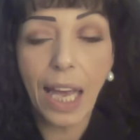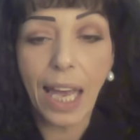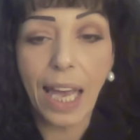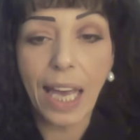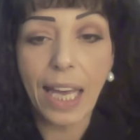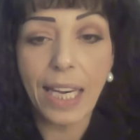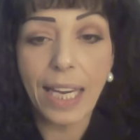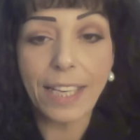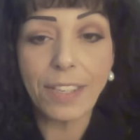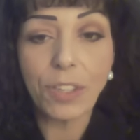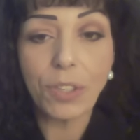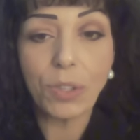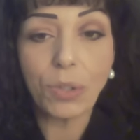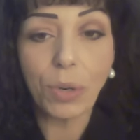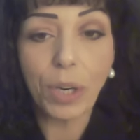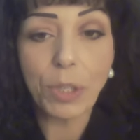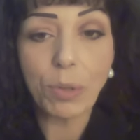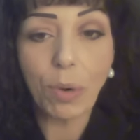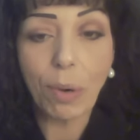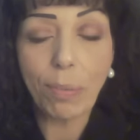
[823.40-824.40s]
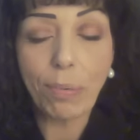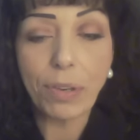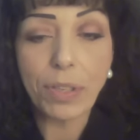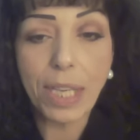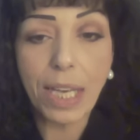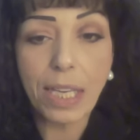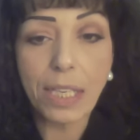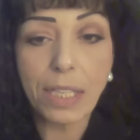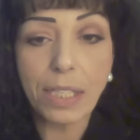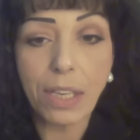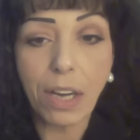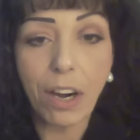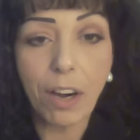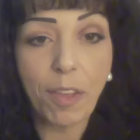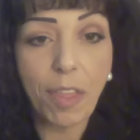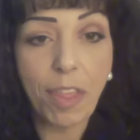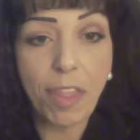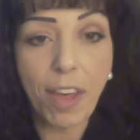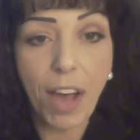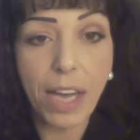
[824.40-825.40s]
And as swords represent
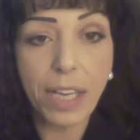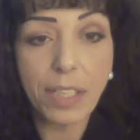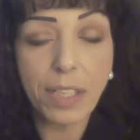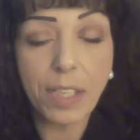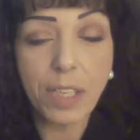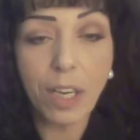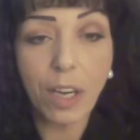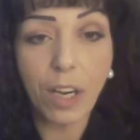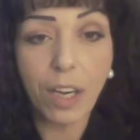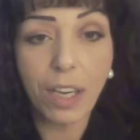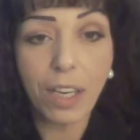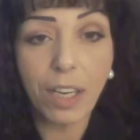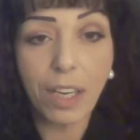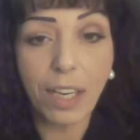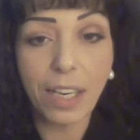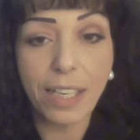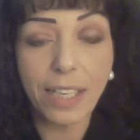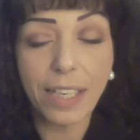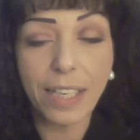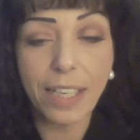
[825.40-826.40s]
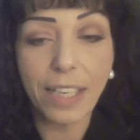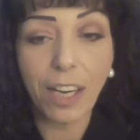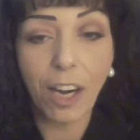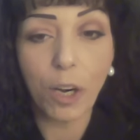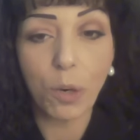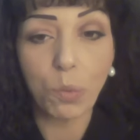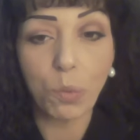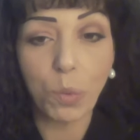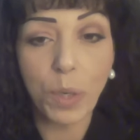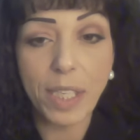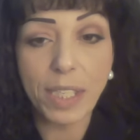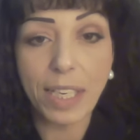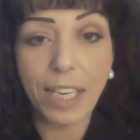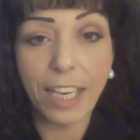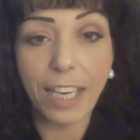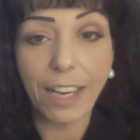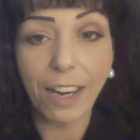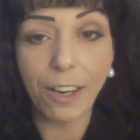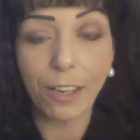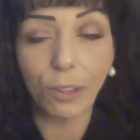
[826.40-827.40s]
our thoughts, our
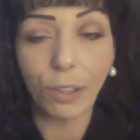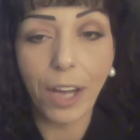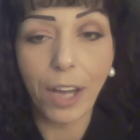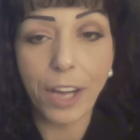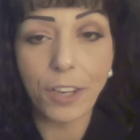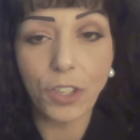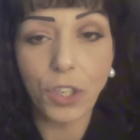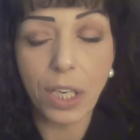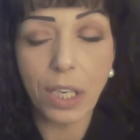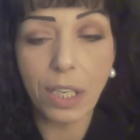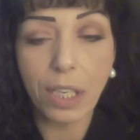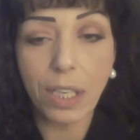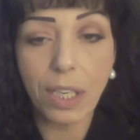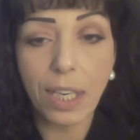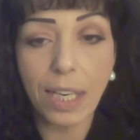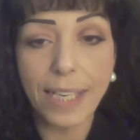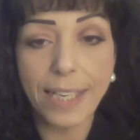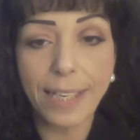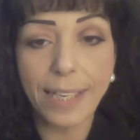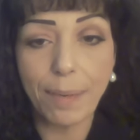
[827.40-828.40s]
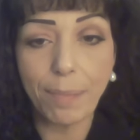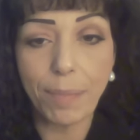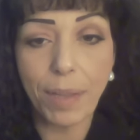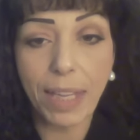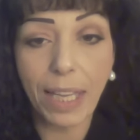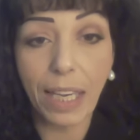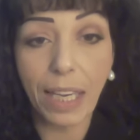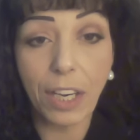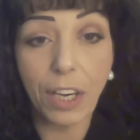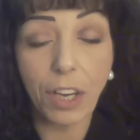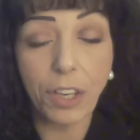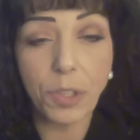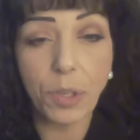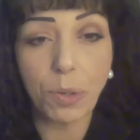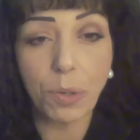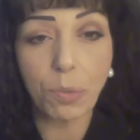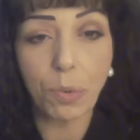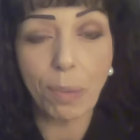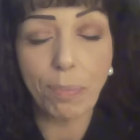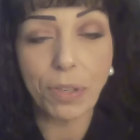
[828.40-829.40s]
reasoning, our logic, and they can
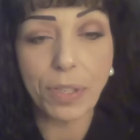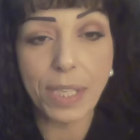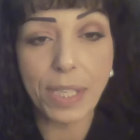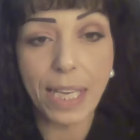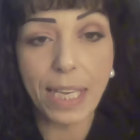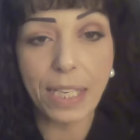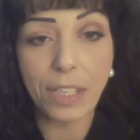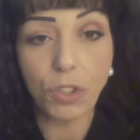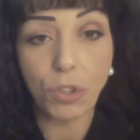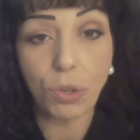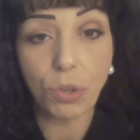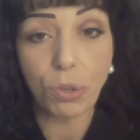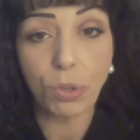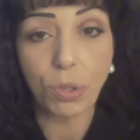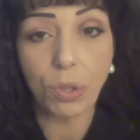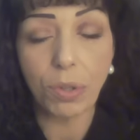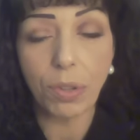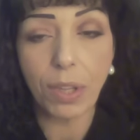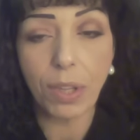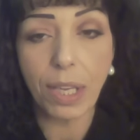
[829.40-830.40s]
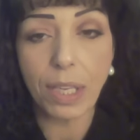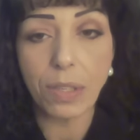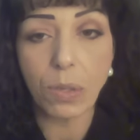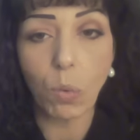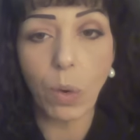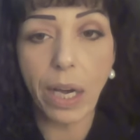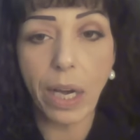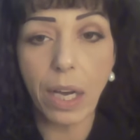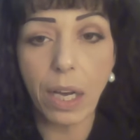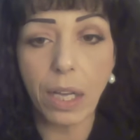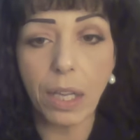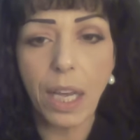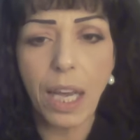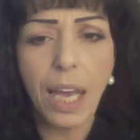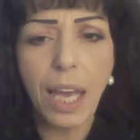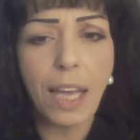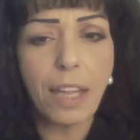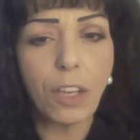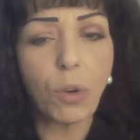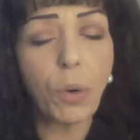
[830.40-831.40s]
also represent truth as well.
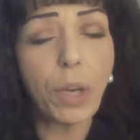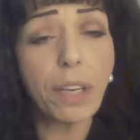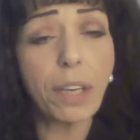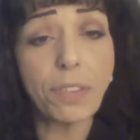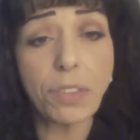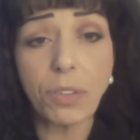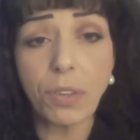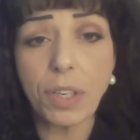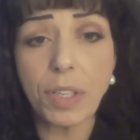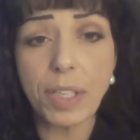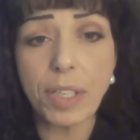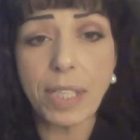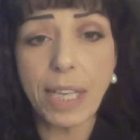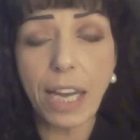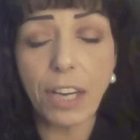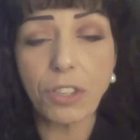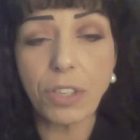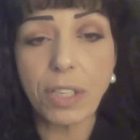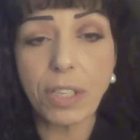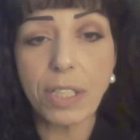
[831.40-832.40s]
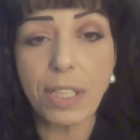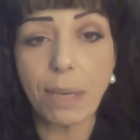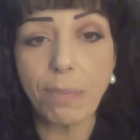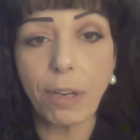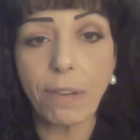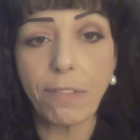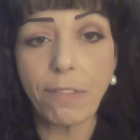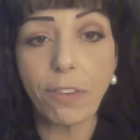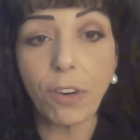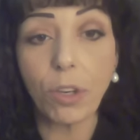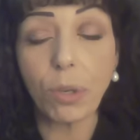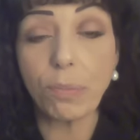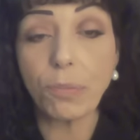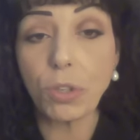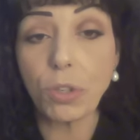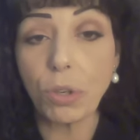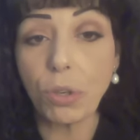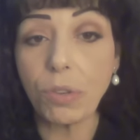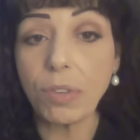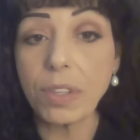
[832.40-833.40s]
The Queen of Swords is actually someone for whom
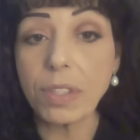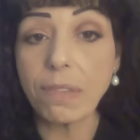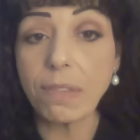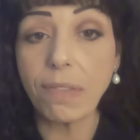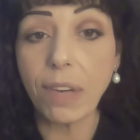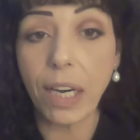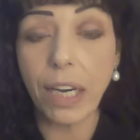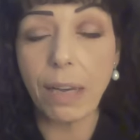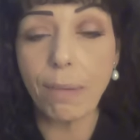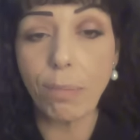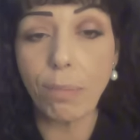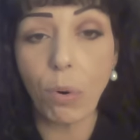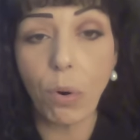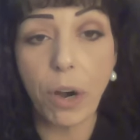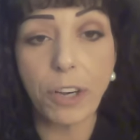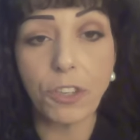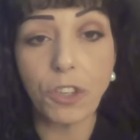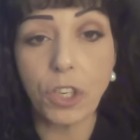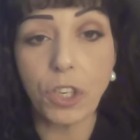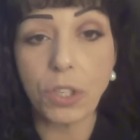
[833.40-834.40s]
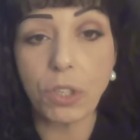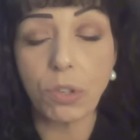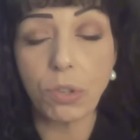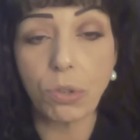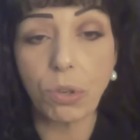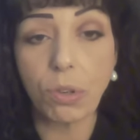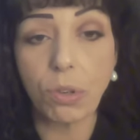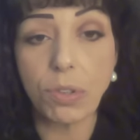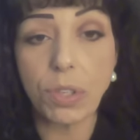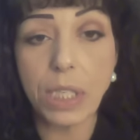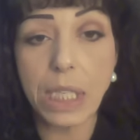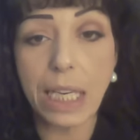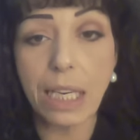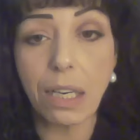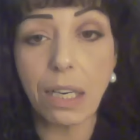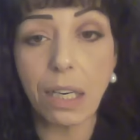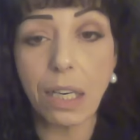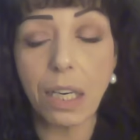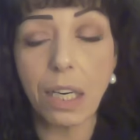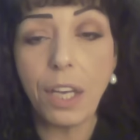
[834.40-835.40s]
truth is very important. She's a truth
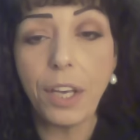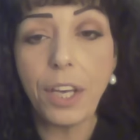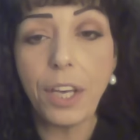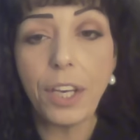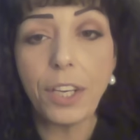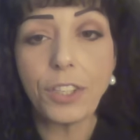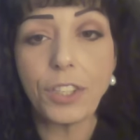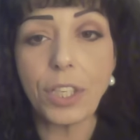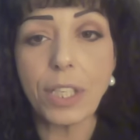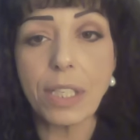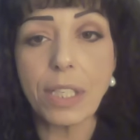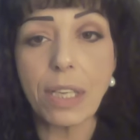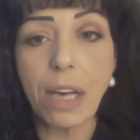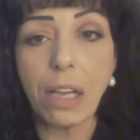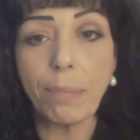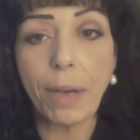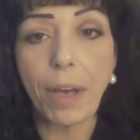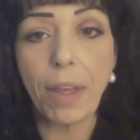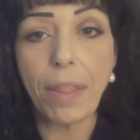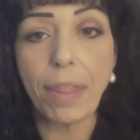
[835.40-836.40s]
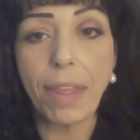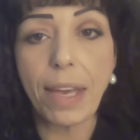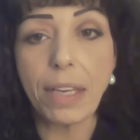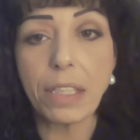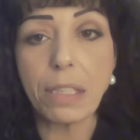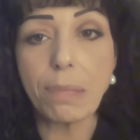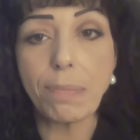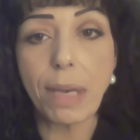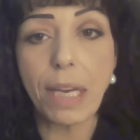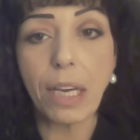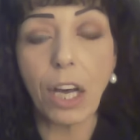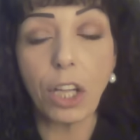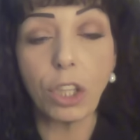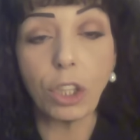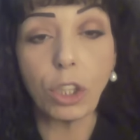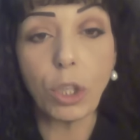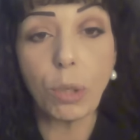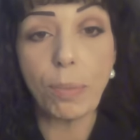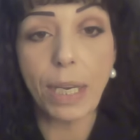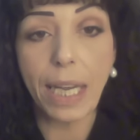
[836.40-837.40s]
seeker. She is all about things being
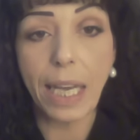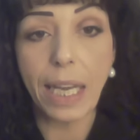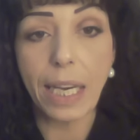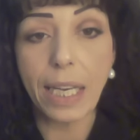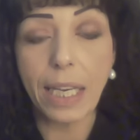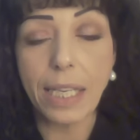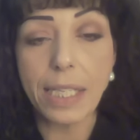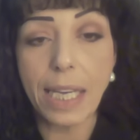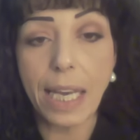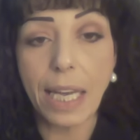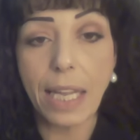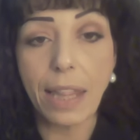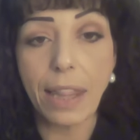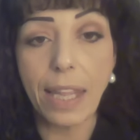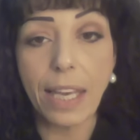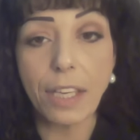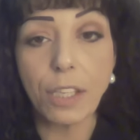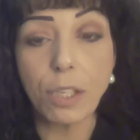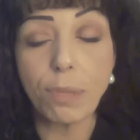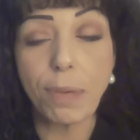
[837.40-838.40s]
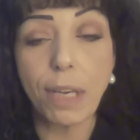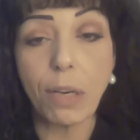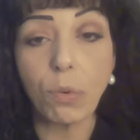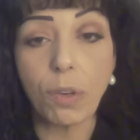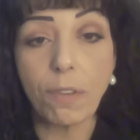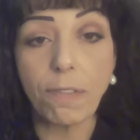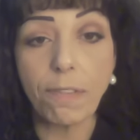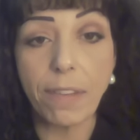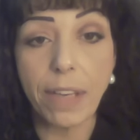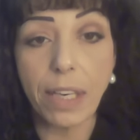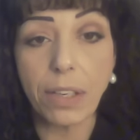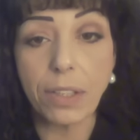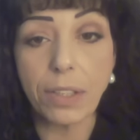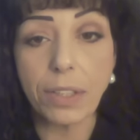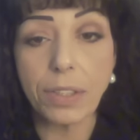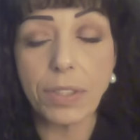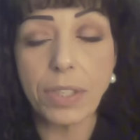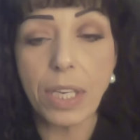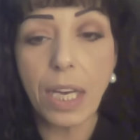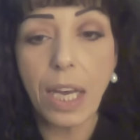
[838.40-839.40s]
illuminated and things being
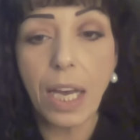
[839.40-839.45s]
revealed.